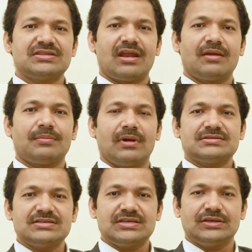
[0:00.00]
there are
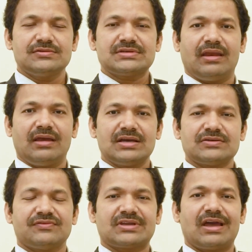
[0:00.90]
sensitive areas
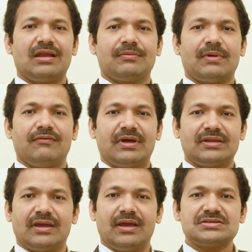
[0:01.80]
of the scalp where
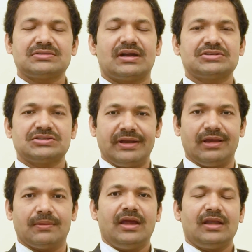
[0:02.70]
the hair starts shedding.
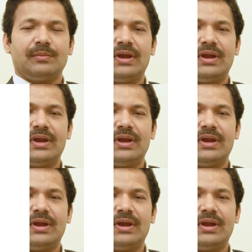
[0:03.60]
It